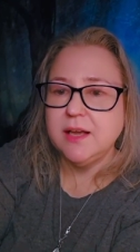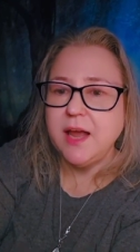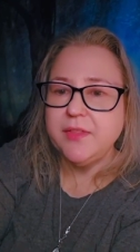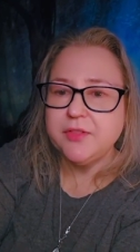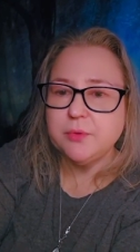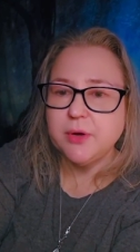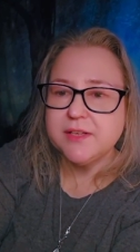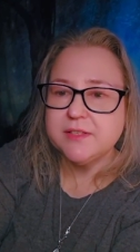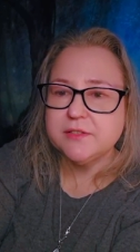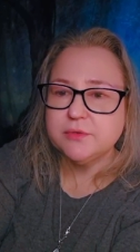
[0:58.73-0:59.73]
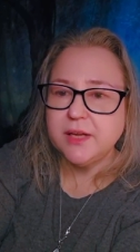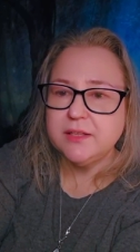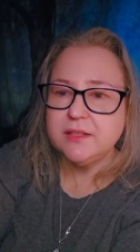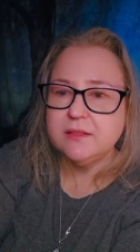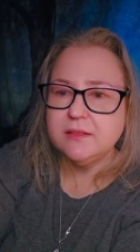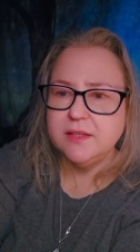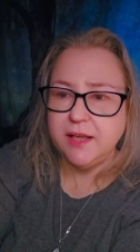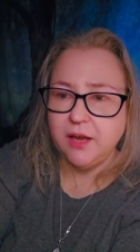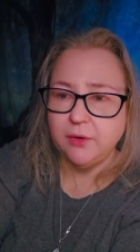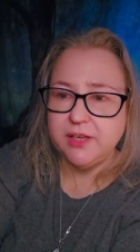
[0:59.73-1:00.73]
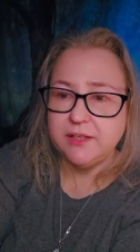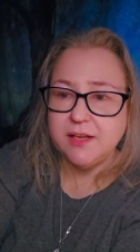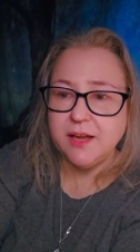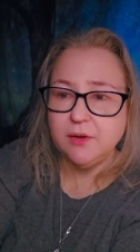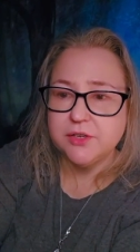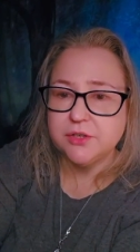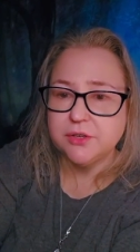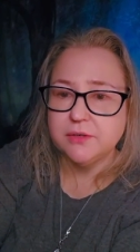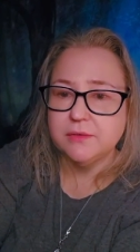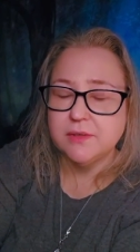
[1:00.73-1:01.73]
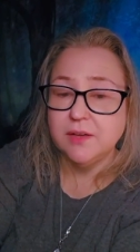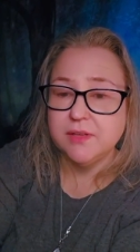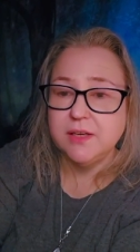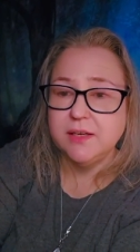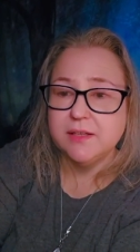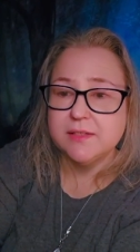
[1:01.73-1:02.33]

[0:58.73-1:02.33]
and that their presence threatened the Aryan character of Canadian